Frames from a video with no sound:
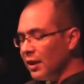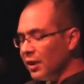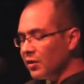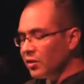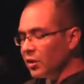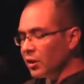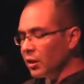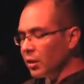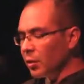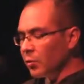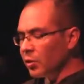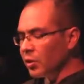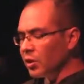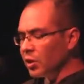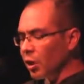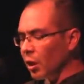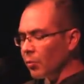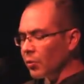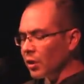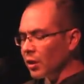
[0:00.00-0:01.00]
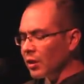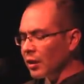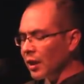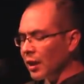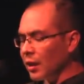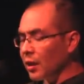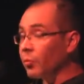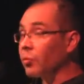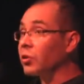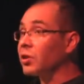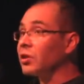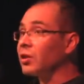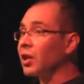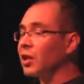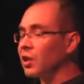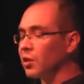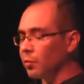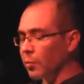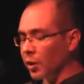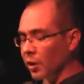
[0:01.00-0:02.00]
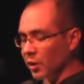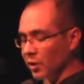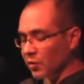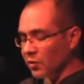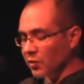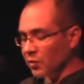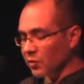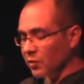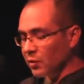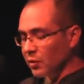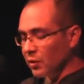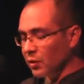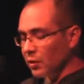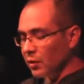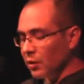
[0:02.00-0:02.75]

each and every subject had a precise place.